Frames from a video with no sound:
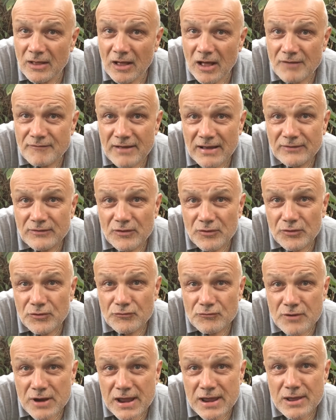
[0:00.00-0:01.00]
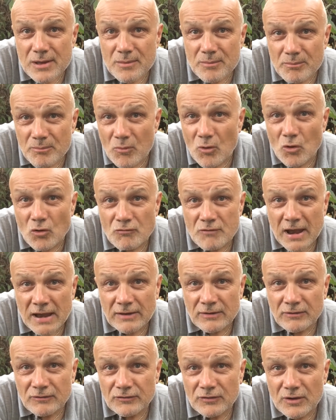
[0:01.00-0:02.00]
I've had 3
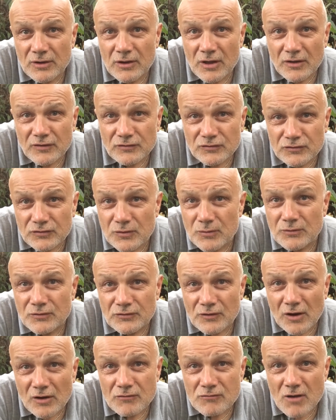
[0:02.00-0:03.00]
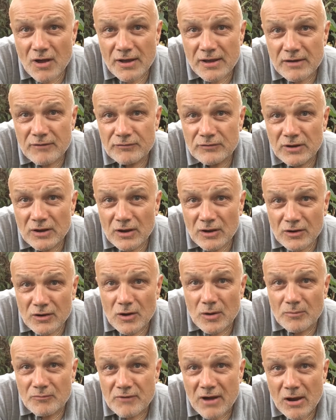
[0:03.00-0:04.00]
moorhens, as soon as I arrived,
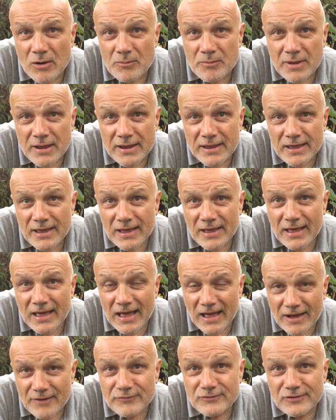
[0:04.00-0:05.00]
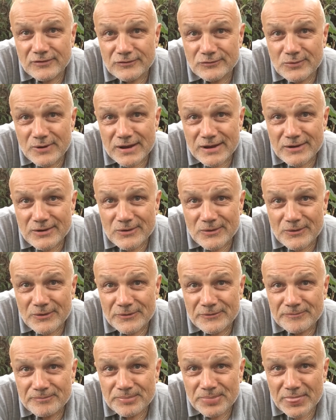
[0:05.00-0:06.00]
come round me after sweet
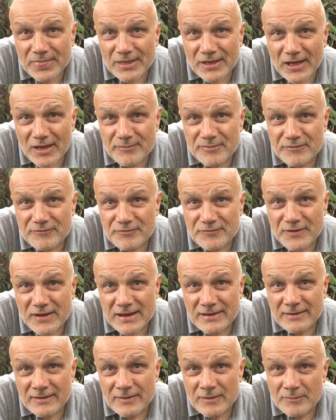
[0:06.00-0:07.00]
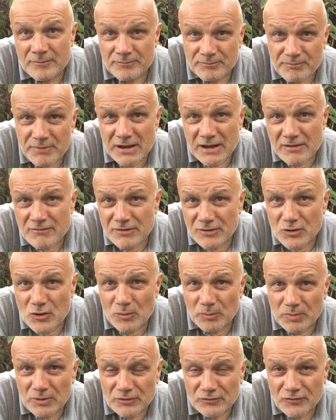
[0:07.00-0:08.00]
corn. I've been feeding them, been here a
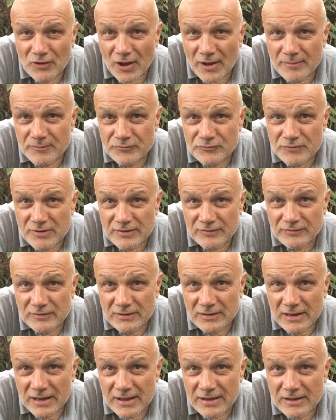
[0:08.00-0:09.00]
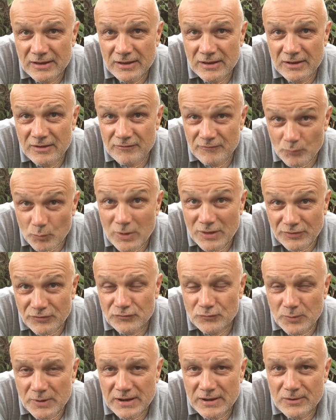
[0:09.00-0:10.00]
couple of times recently with
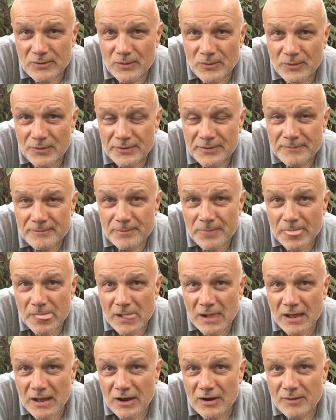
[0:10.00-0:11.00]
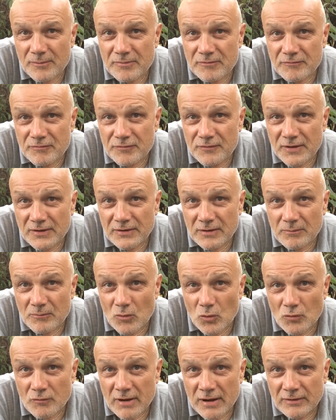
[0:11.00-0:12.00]
sweet corn, and I've been feeding
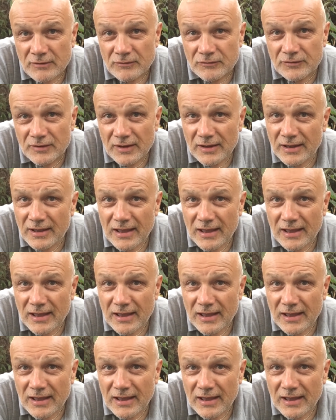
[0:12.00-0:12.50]
moorhens.